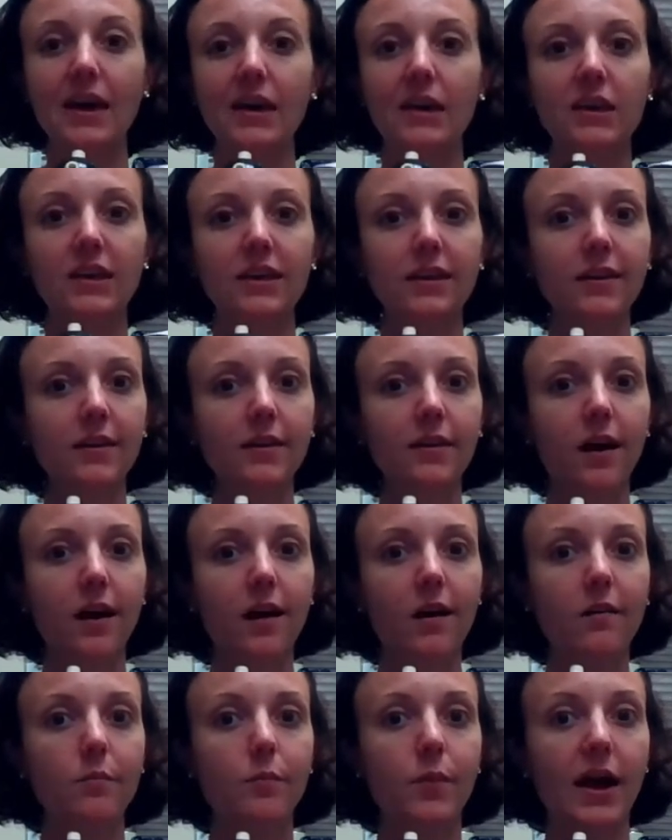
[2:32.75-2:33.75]
Here
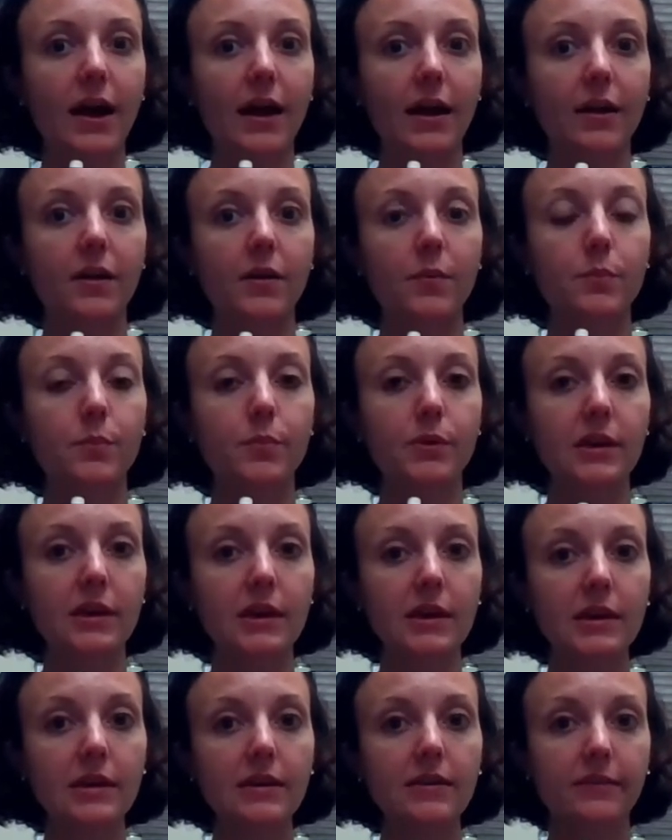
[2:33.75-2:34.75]
are my
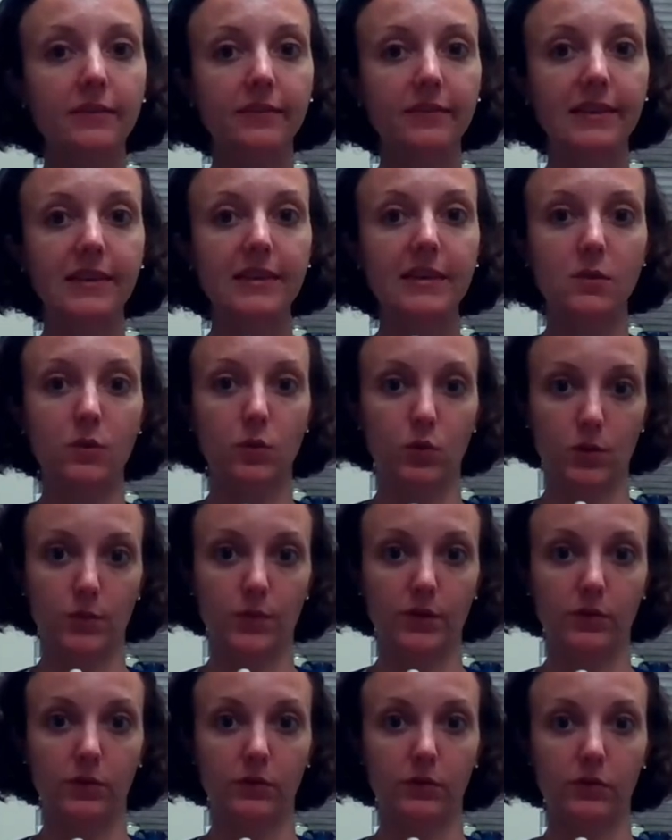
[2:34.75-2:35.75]
PZ
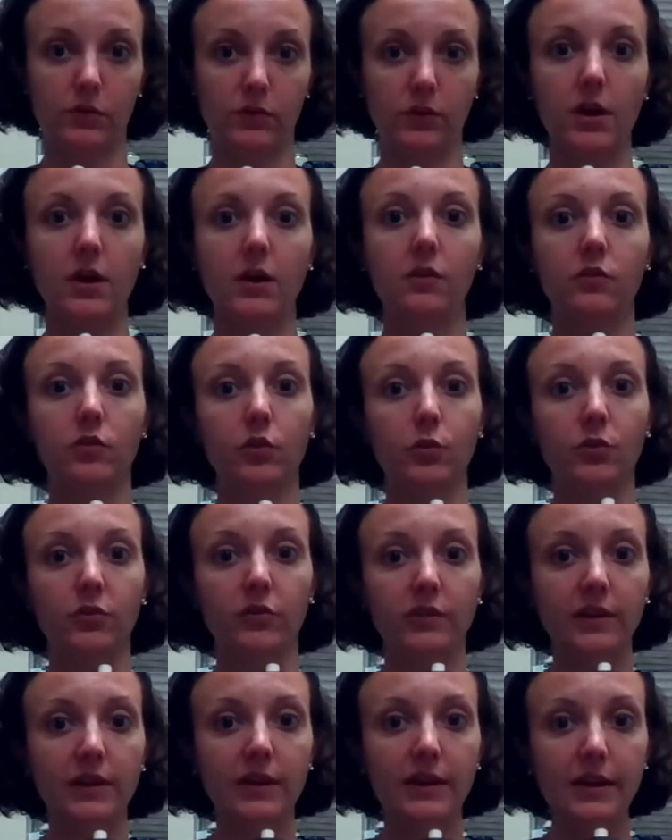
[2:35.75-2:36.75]
orbitals. So
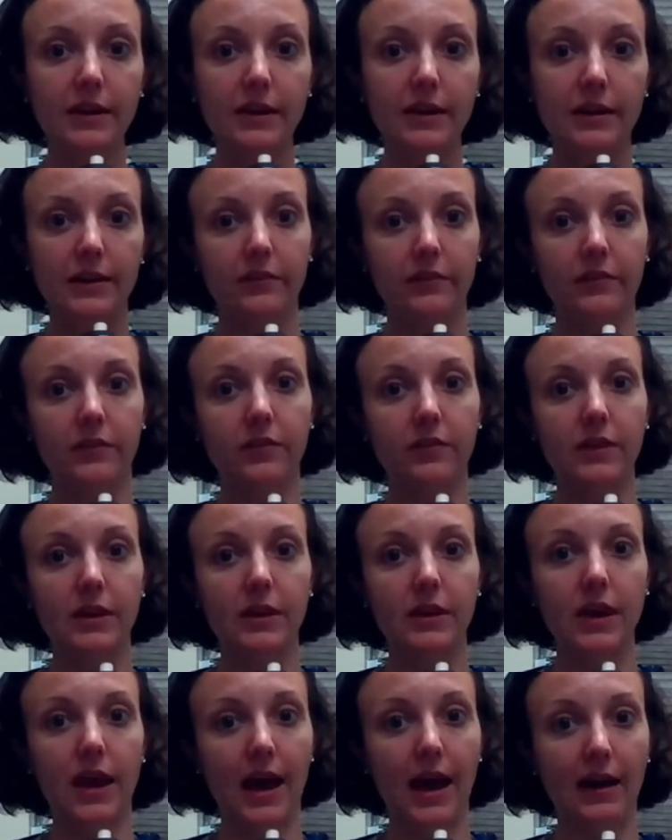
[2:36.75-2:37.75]
Z is
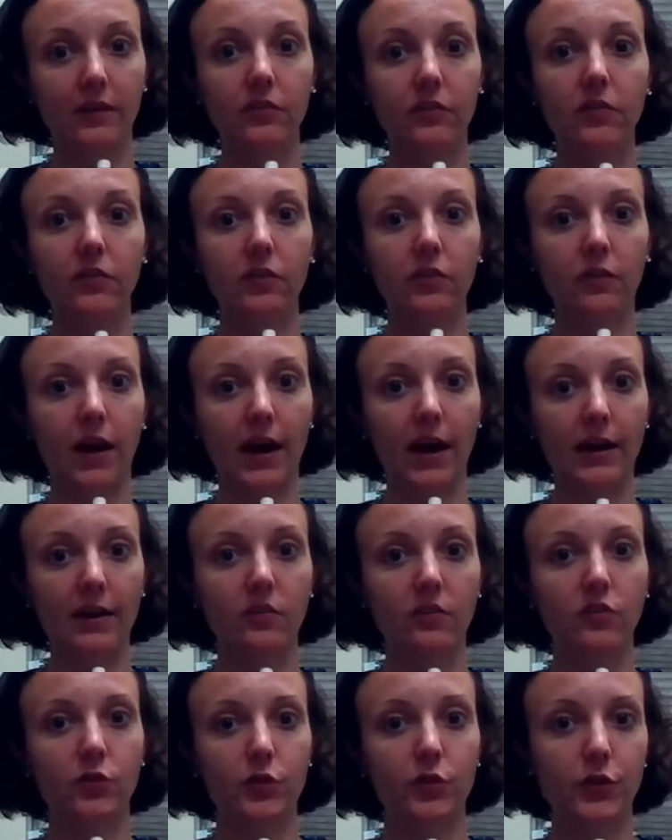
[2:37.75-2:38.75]
the axis of
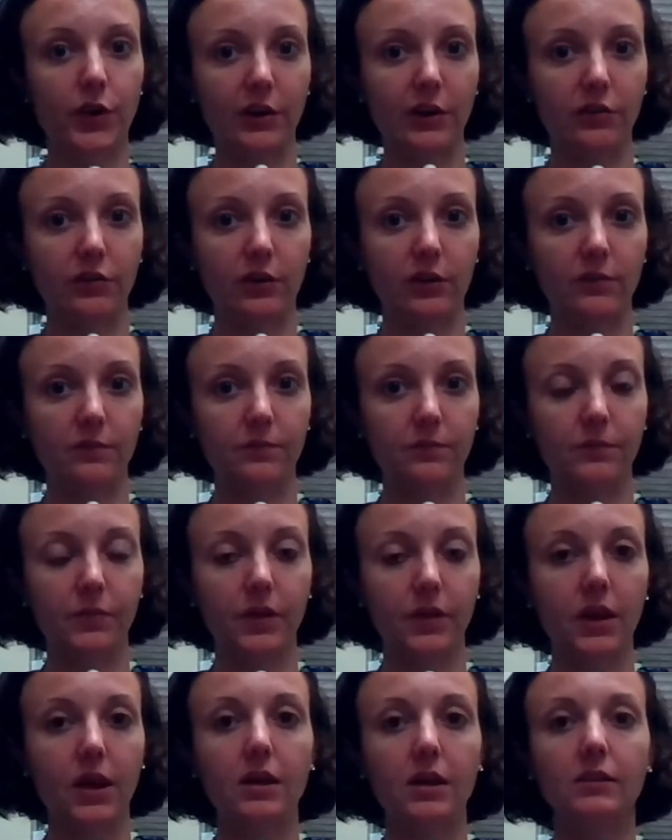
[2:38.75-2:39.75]
highest rotation.
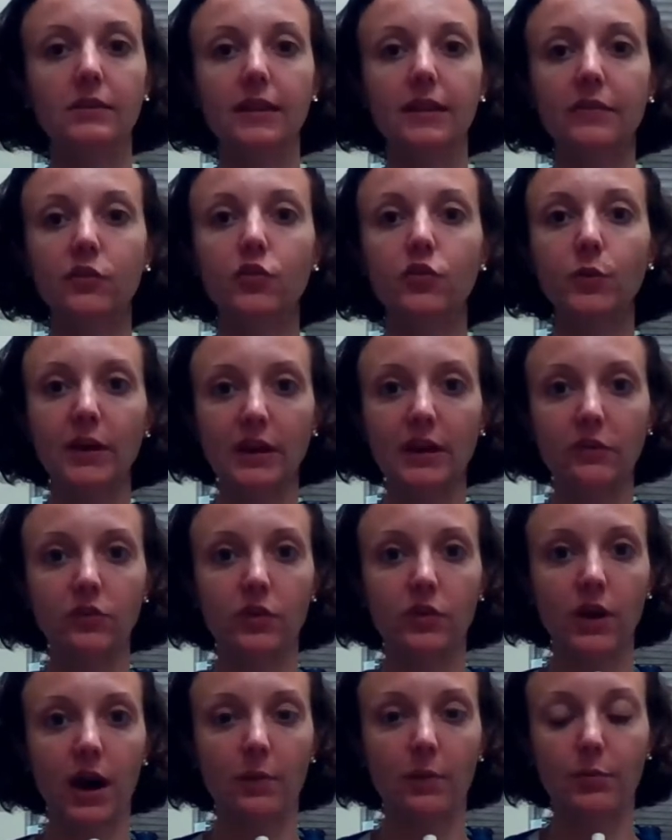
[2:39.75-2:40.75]
Let's do each of
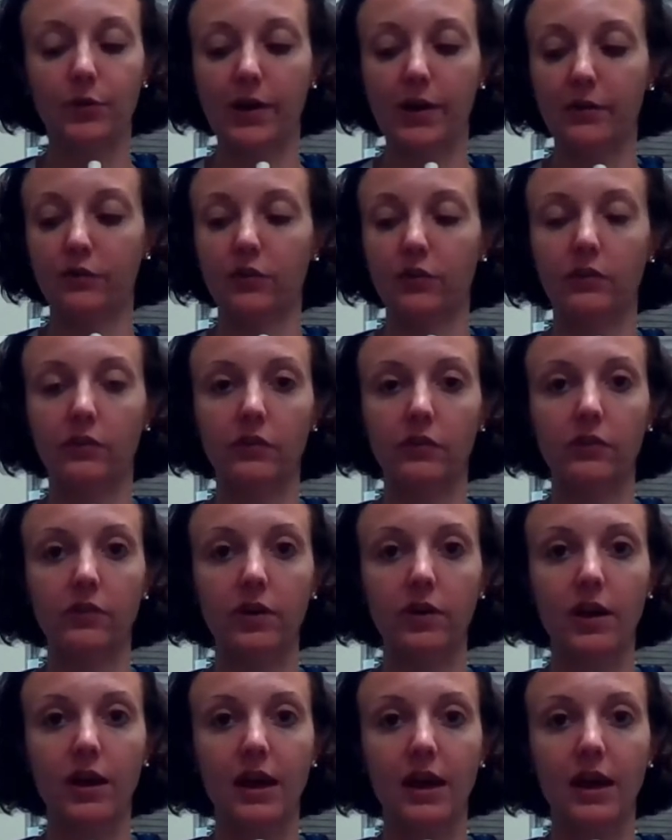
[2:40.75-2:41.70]
the operations.